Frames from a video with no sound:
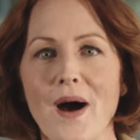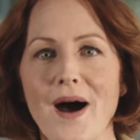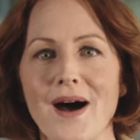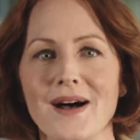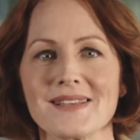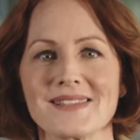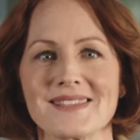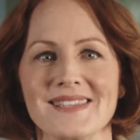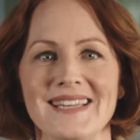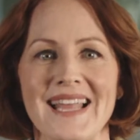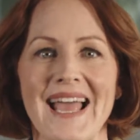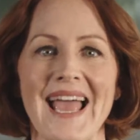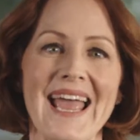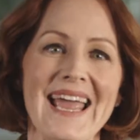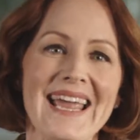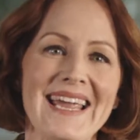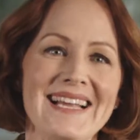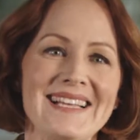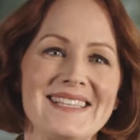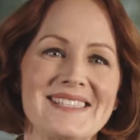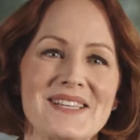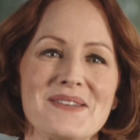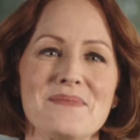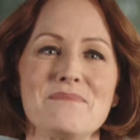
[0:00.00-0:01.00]
Boss and
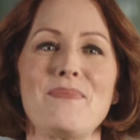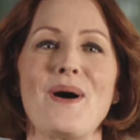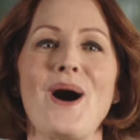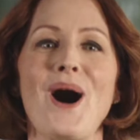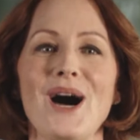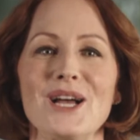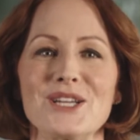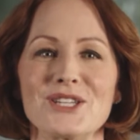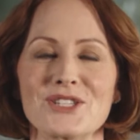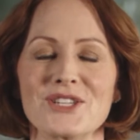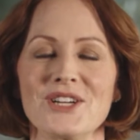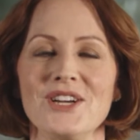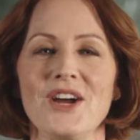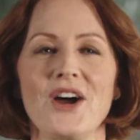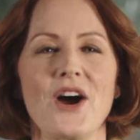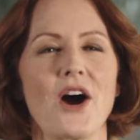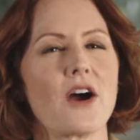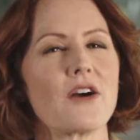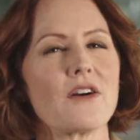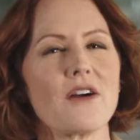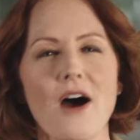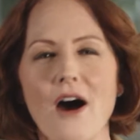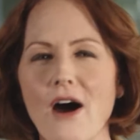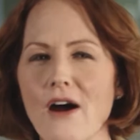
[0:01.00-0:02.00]
Hanes and Bosch
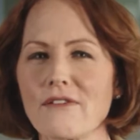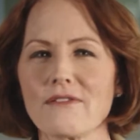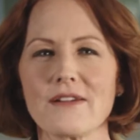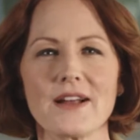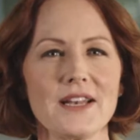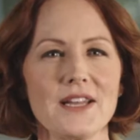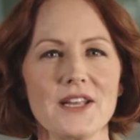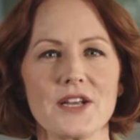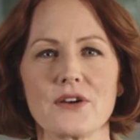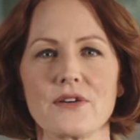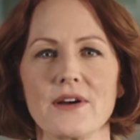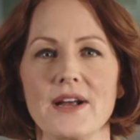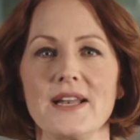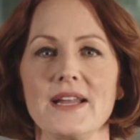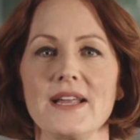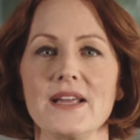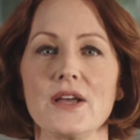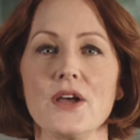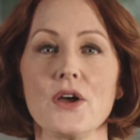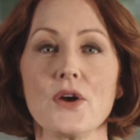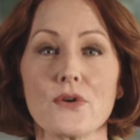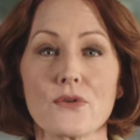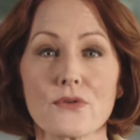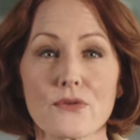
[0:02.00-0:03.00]
are already
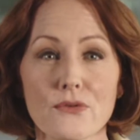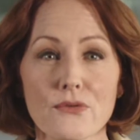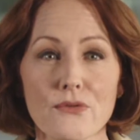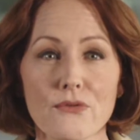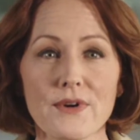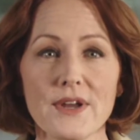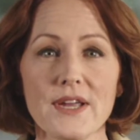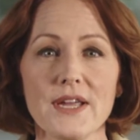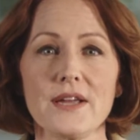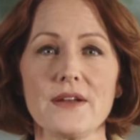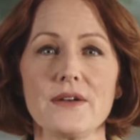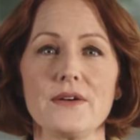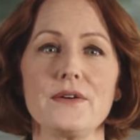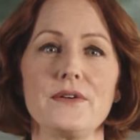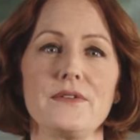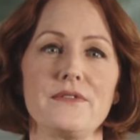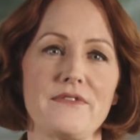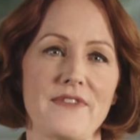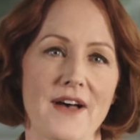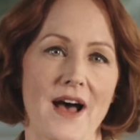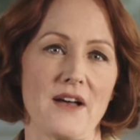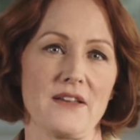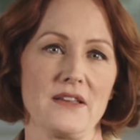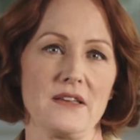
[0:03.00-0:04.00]
creating real
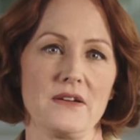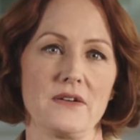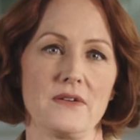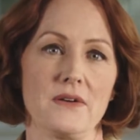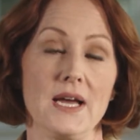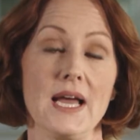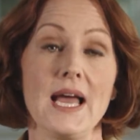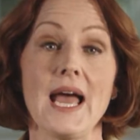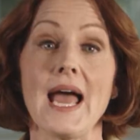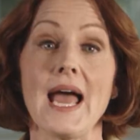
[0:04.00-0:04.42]
value